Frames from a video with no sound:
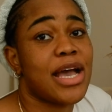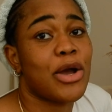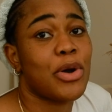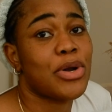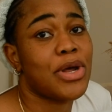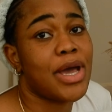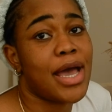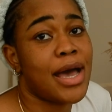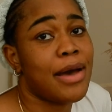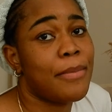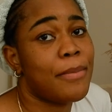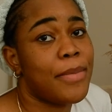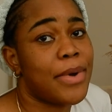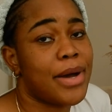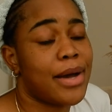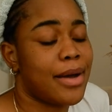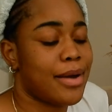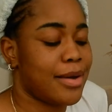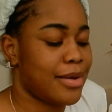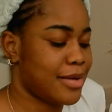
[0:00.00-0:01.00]
I got a
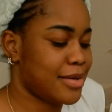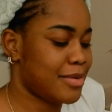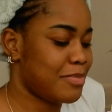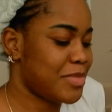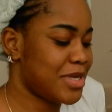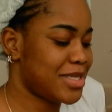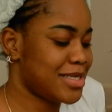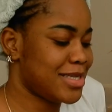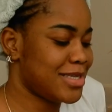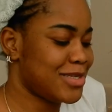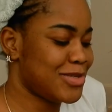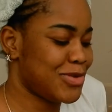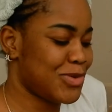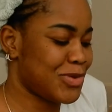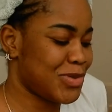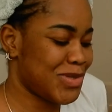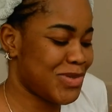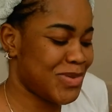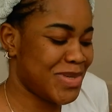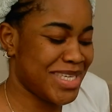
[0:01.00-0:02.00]
handbag. Better is
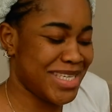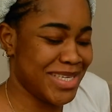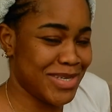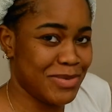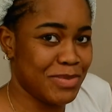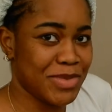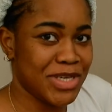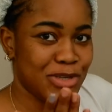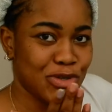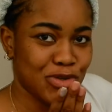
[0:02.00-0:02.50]
going to kill.